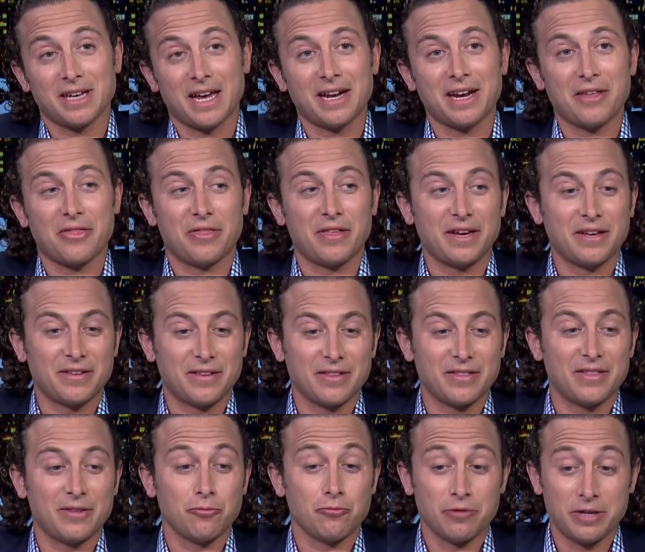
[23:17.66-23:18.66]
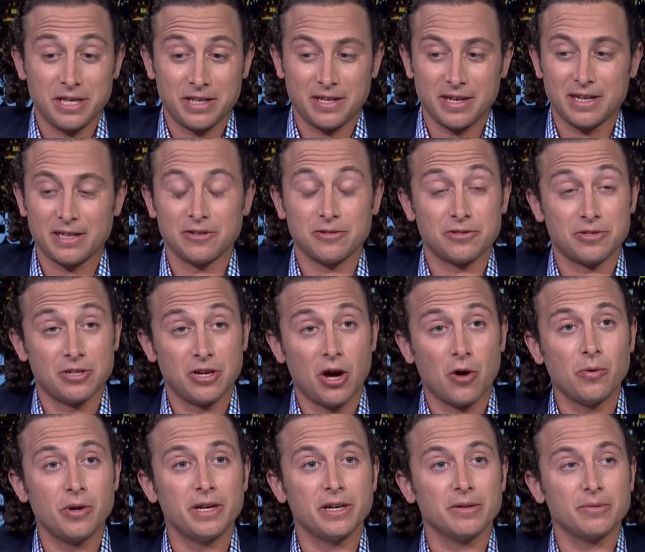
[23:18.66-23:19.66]
and I think the retailers
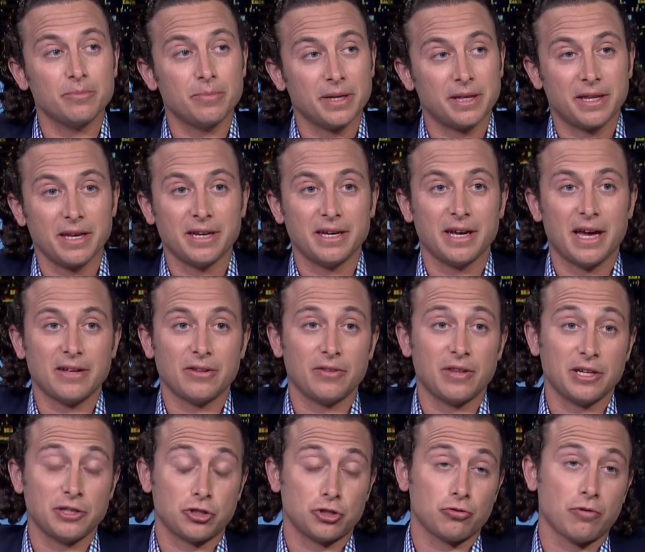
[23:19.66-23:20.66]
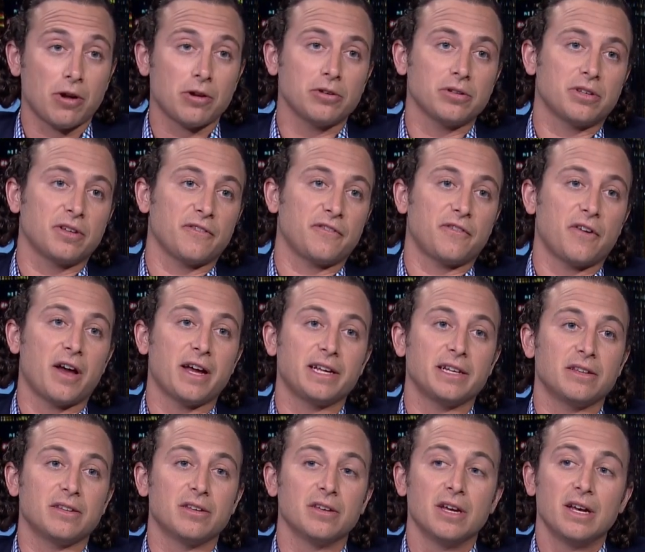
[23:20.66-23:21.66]
know it, but they struggle to
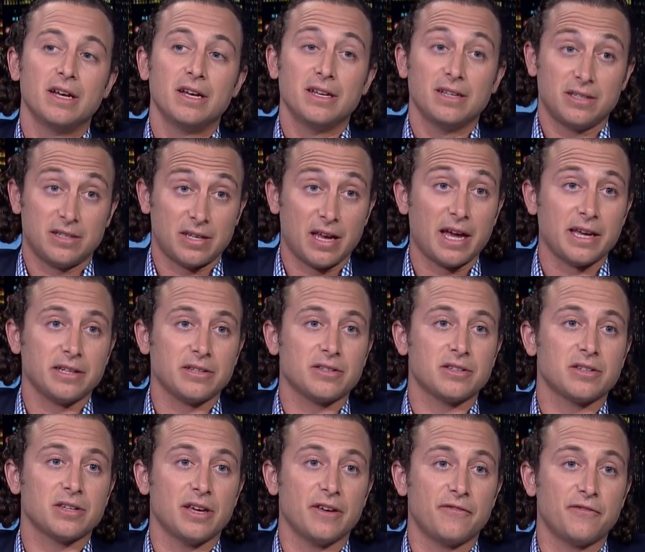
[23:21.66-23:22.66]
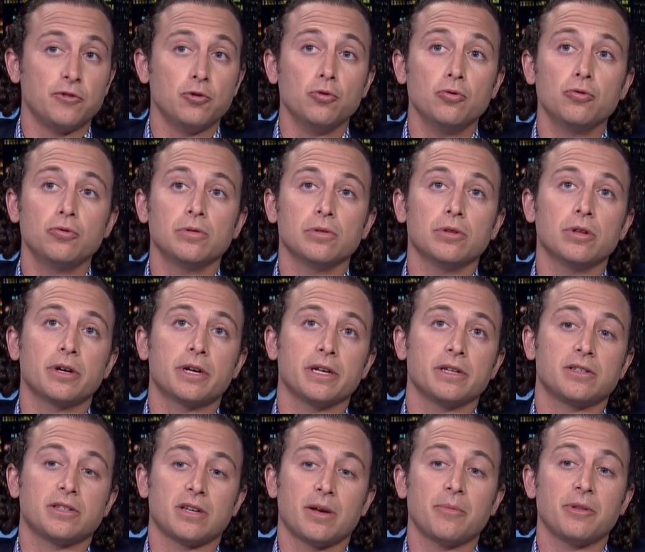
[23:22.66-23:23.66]
find sites. If you look
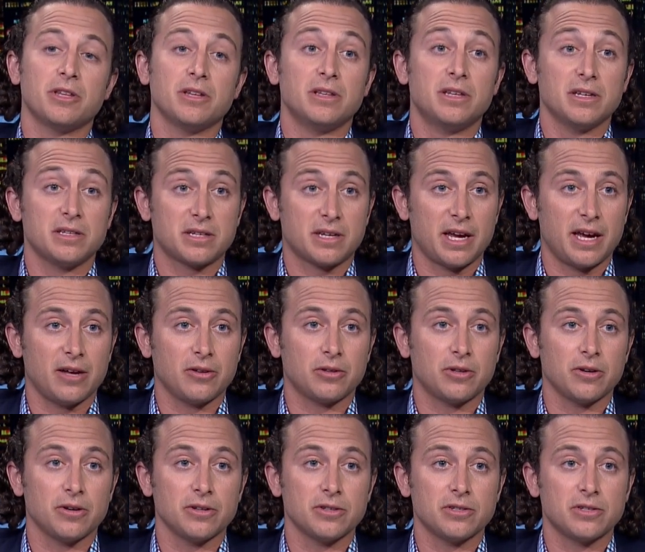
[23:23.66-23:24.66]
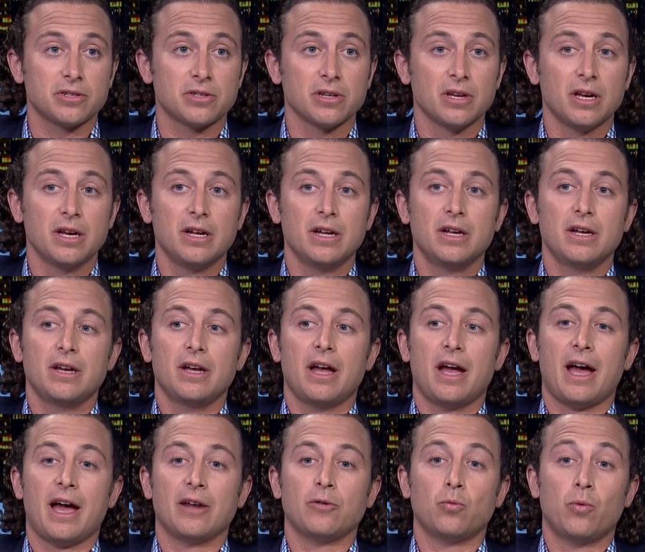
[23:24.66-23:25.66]
at some of the discounters
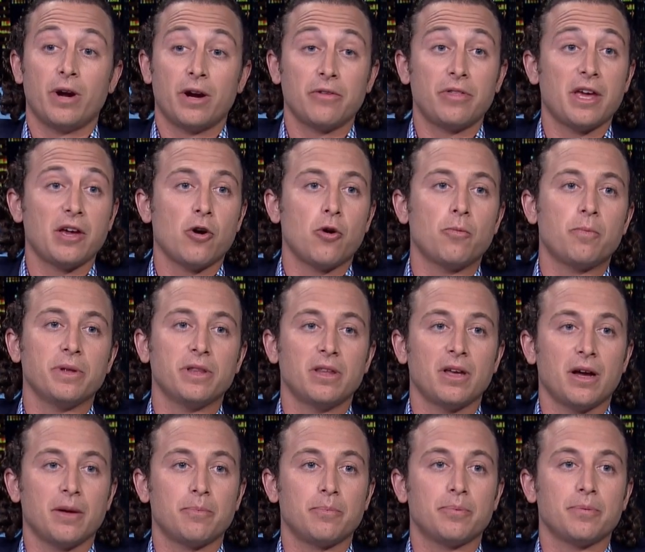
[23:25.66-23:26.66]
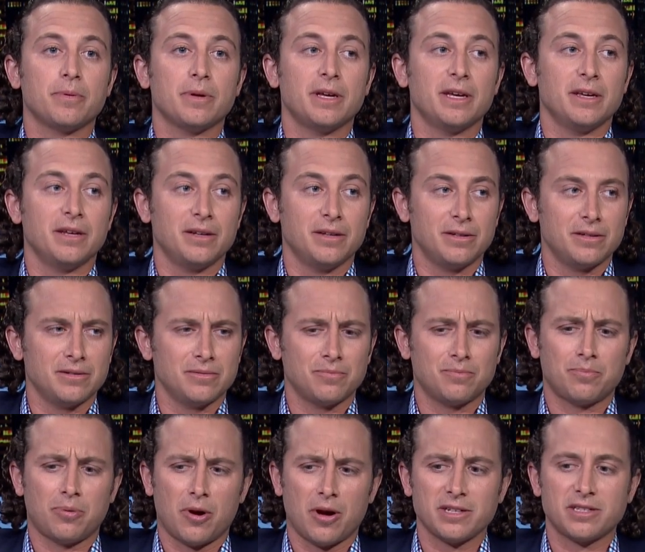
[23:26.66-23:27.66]
and where they opened up in
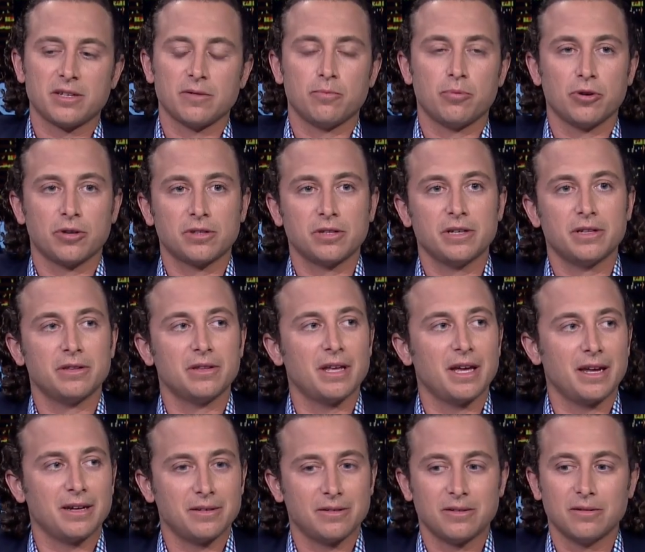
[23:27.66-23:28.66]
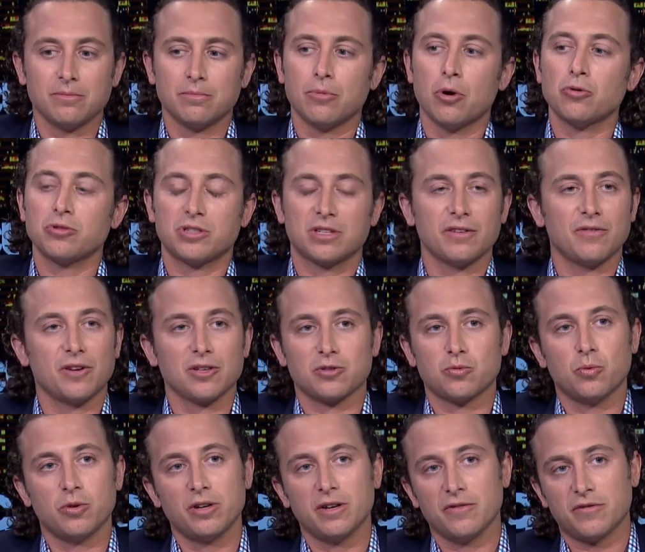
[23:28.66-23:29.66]
parts of Brooklyn that most of
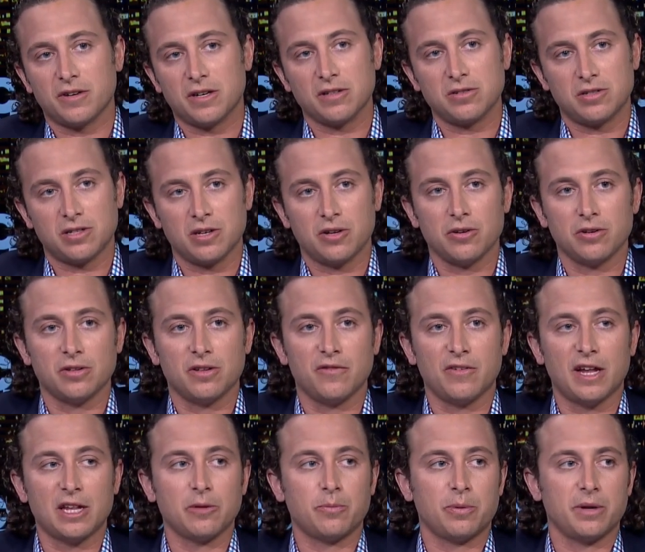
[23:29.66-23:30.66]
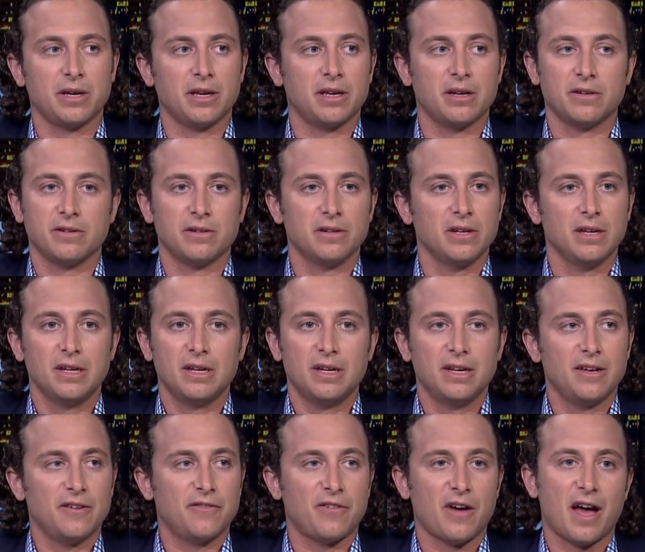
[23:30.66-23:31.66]
us wouldn't have considered developing in
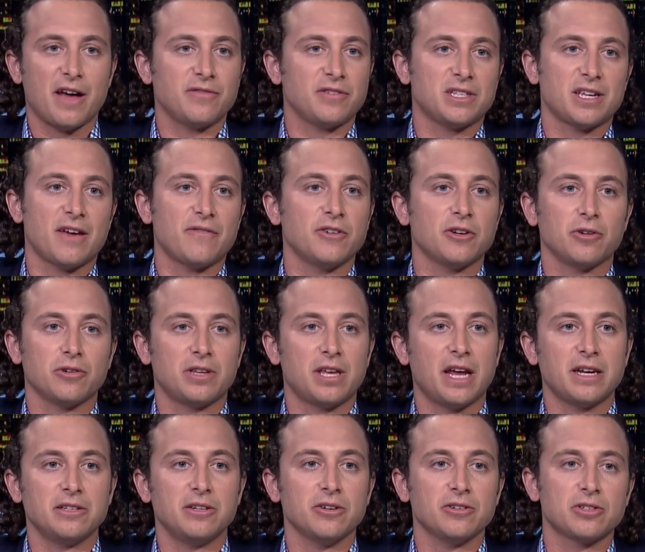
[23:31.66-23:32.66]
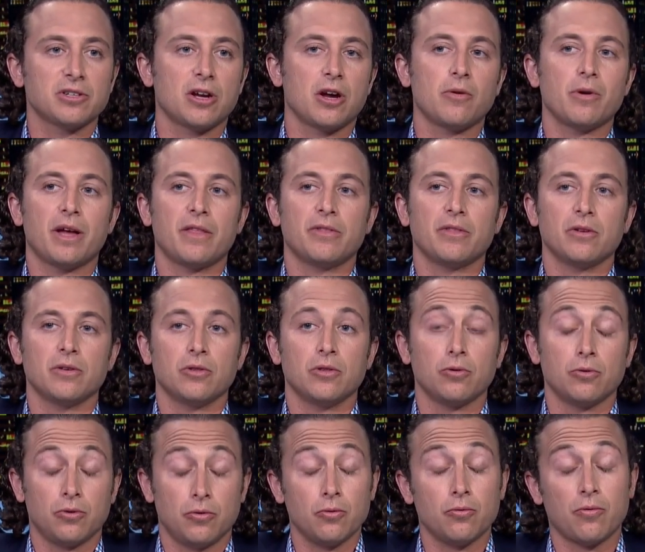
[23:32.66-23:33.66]
5, 7, or 10 years ago, and
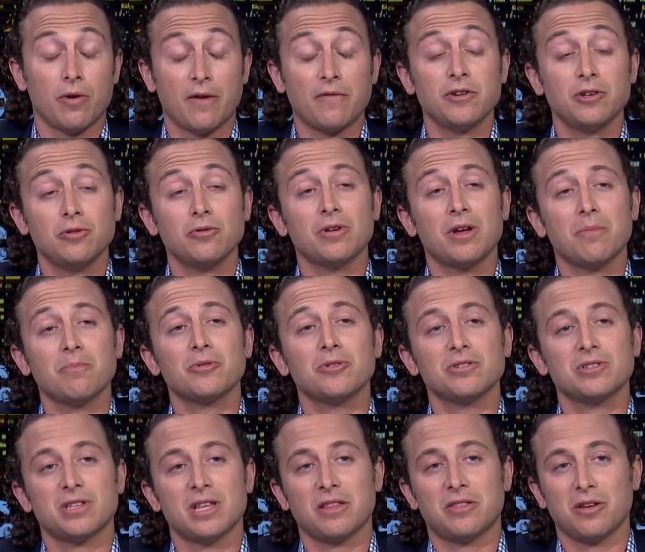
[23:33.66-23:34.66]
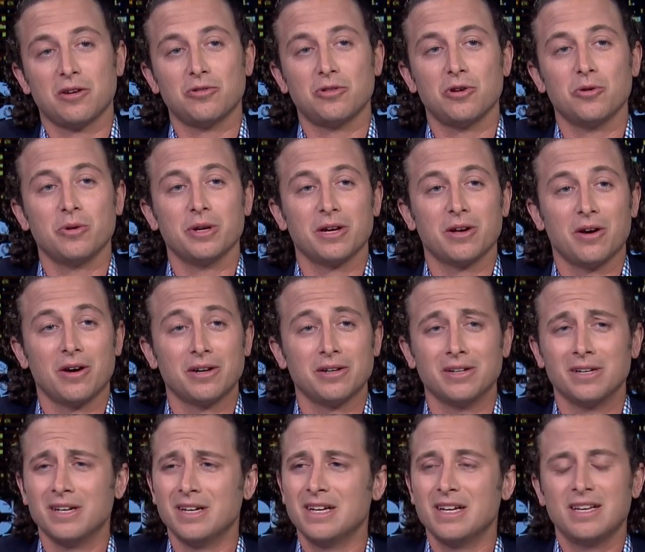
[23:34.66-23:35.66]
the revenue numbers that they're doing
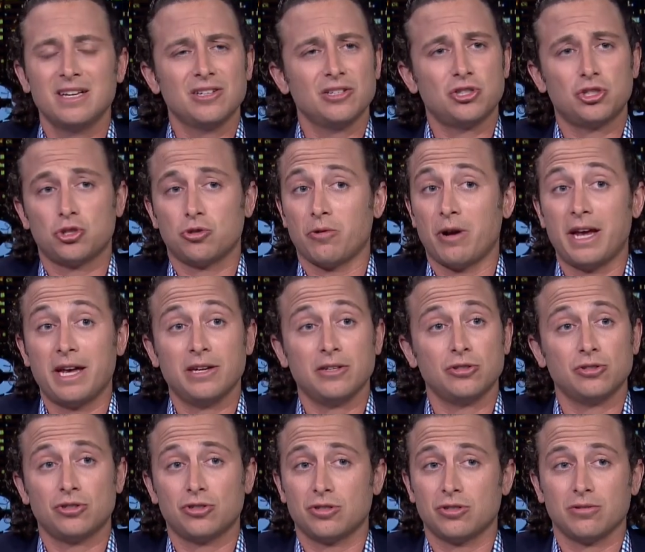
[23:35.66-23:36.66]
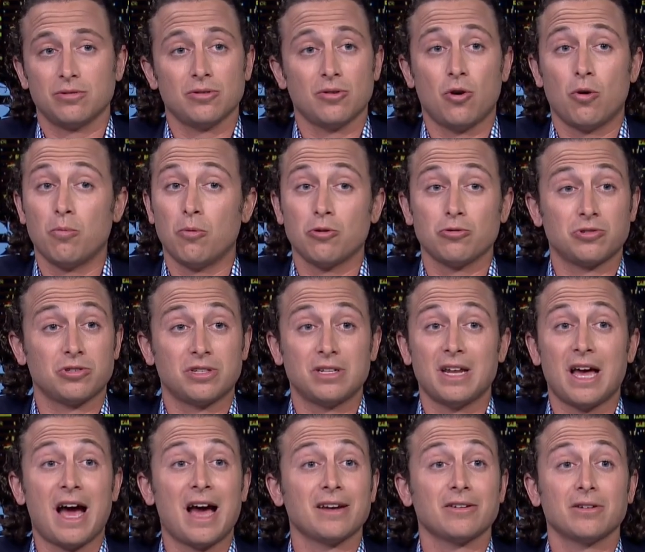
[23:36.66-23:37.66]
on strange, almost
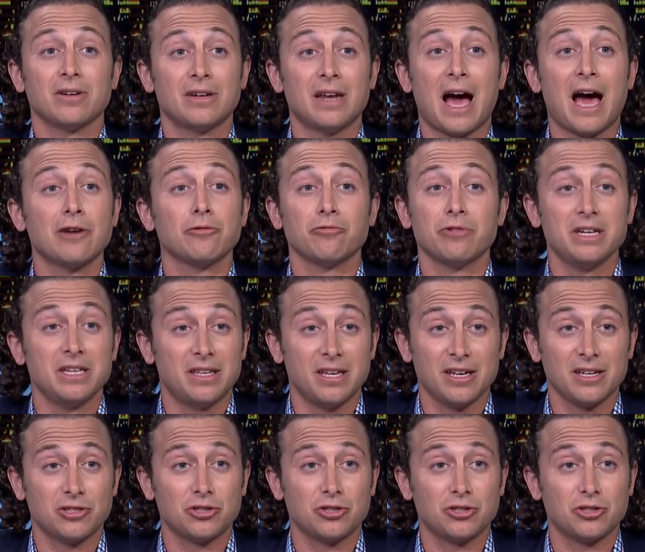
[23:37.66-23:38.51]
not non-retail